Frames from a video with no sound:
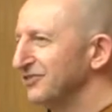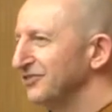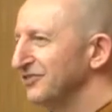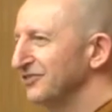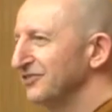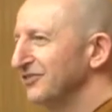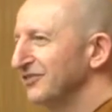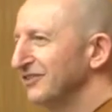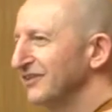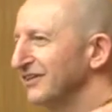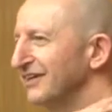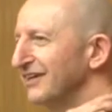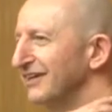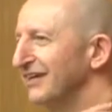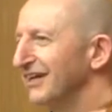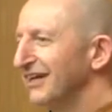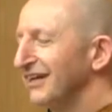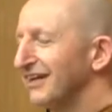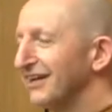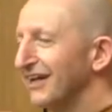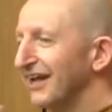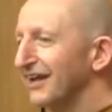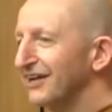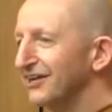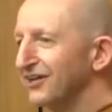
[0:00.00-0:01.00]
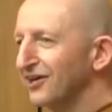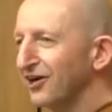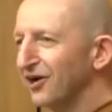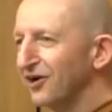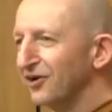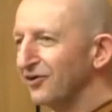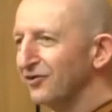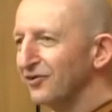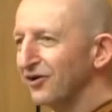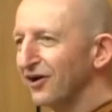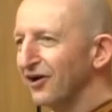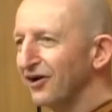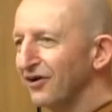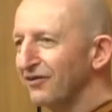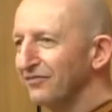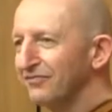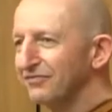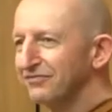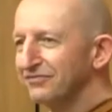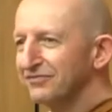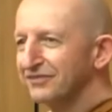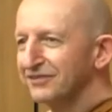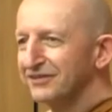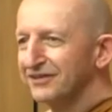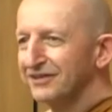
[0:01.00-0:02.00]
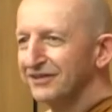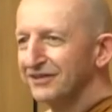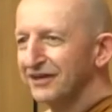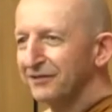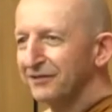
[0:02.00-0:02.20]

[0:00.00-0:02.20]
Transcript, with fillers: to let go of